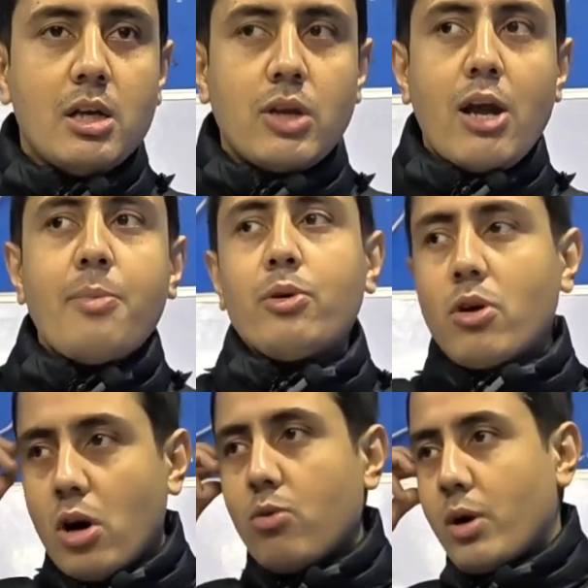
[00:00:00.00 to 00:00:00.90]
So I hope you
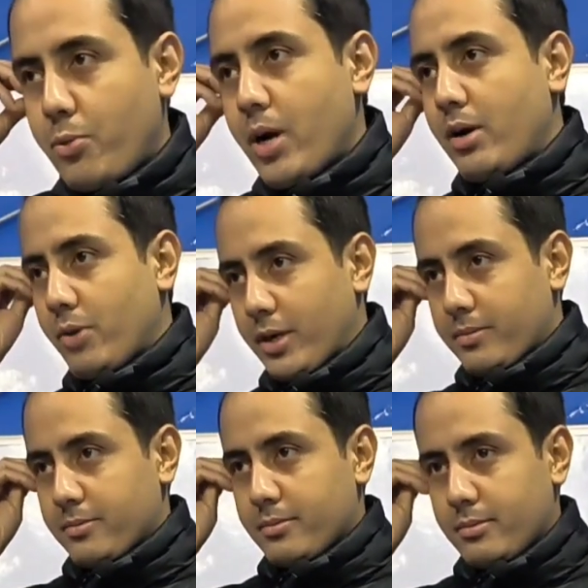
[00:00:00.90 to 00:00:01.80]
got what we are doing.
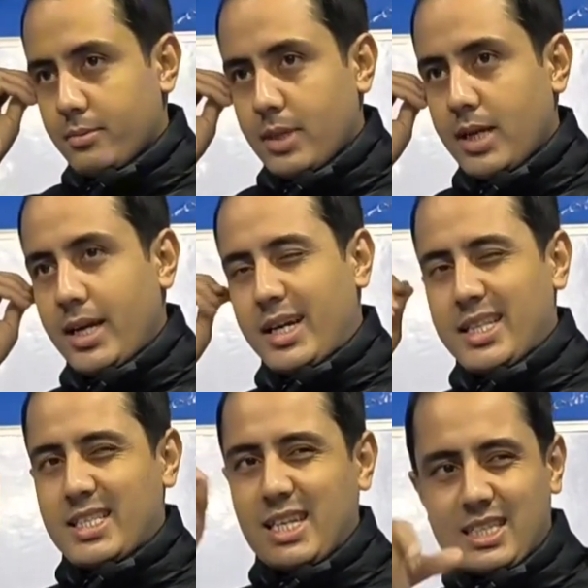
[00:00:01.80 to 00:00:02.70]
It
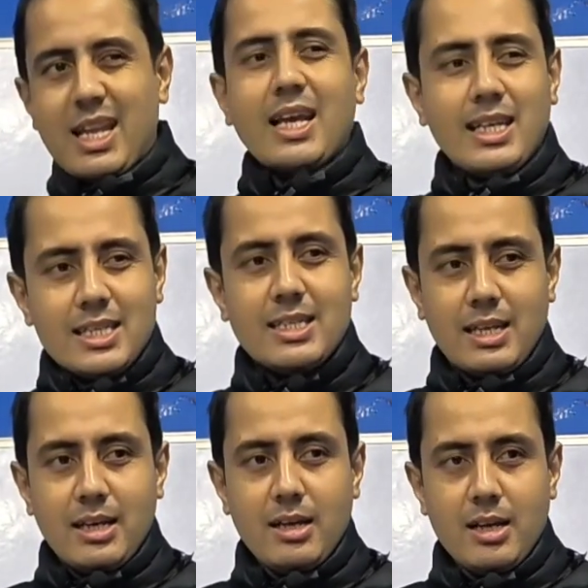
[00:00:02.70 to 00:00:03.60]
is just like
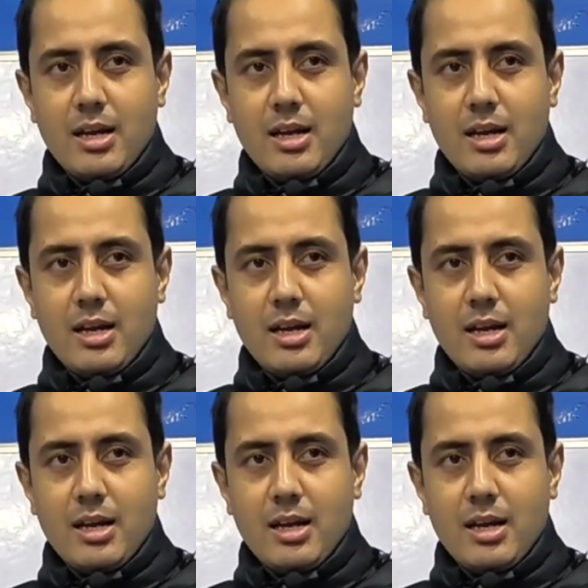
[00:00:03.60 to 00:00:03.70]
yesterday.